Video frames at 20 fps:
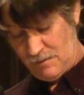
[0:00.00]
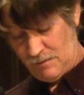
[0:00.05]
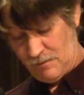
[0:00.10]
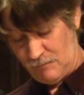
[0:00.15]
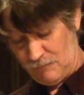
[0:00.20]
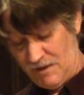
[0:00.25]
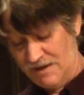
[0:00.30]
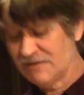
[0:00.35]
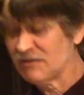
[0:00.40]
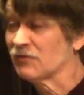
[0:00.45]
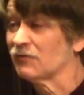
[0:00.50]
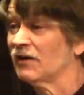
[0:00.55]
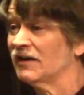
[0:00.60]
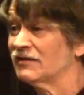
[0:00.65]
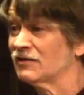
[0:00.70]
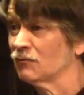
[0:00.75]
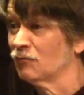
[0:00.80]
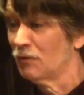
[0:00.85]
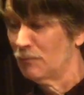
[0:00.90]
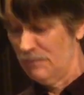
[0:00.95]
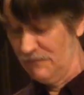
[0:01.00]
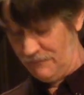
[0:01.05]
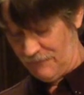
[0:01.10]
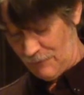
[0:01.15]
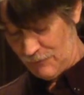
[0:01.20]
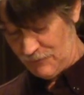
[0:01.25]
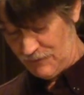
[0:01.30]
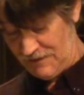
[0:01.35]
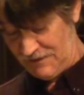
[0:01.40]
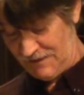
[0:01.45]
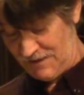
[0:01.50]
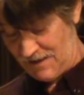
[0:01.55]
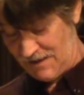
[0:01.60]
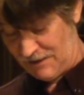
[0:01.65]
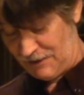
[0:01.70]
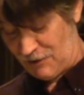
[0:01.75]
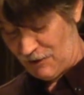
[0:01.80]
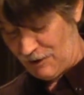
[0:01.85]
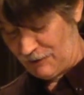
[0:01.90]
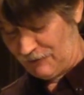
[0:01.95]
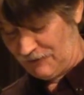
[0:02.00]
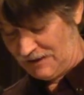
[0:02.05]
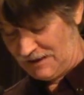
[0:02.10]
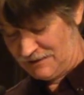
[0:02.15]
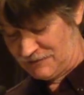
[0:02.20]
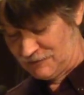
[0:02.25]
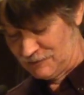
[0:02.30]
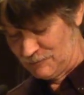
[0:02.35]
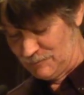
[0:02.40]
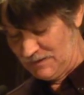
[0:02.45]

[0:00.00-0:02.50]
Restoration will be voting at a congregational